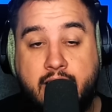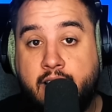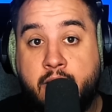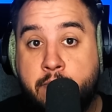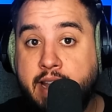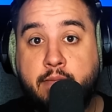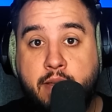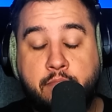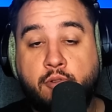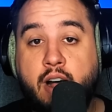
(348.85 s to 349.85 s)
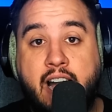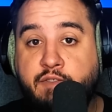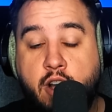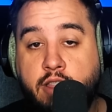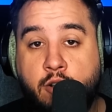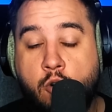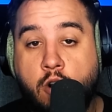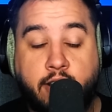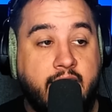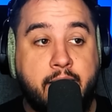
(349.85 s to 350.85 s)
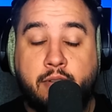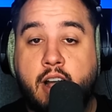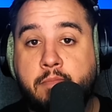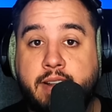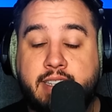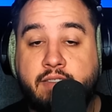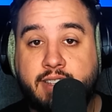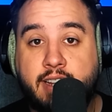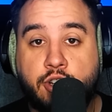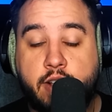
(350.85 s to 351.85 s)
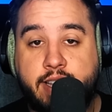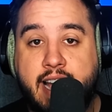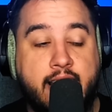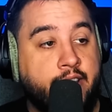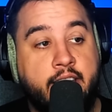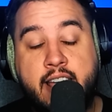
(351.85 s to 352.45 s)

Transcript: Like many people, I've cut the cord. Cable companies have essentially died.